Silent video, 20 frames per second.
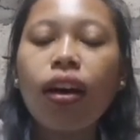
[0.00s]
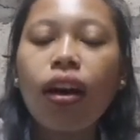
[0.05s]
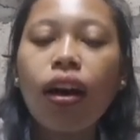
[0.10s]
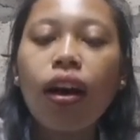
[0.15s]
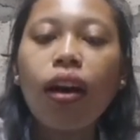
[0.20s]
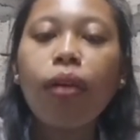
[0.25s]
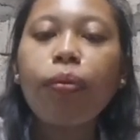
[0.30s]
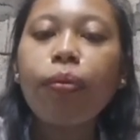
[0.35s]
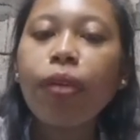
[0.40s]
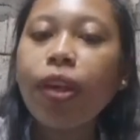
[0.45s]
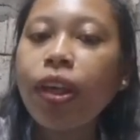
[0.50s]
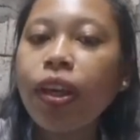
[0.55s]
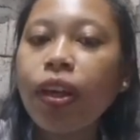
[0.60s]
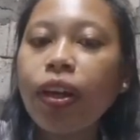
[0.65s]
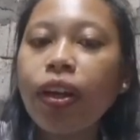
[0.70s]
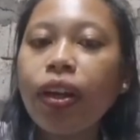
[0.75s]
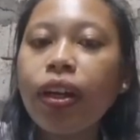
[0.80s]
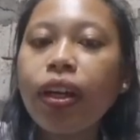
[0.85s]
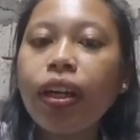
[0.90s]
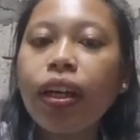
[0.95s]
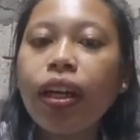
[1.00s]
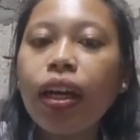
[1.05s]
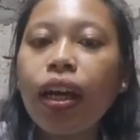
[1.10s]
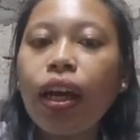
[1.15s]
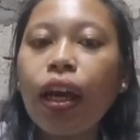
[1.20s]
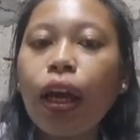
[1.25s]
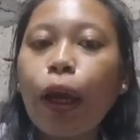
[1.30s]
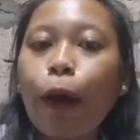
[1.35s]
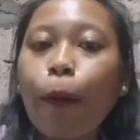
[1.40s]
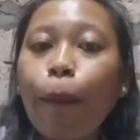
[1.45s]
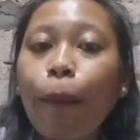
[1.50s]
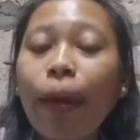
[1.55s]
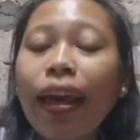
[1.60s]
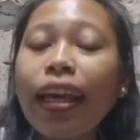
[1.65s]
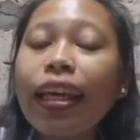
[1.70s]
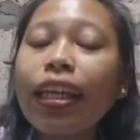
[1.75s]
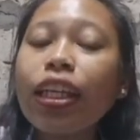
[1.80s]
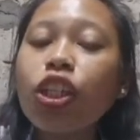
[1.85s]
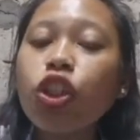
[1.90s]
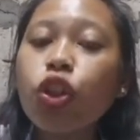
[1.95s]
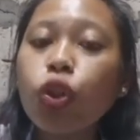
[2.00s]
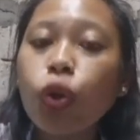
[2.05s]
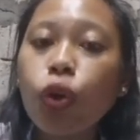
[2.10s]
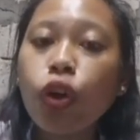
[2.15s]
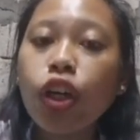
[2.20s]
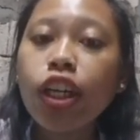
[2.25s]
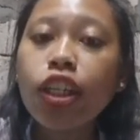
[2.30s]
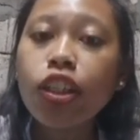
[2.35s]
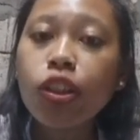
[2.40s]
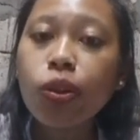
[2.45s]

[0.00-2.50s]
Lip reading: Here, make sure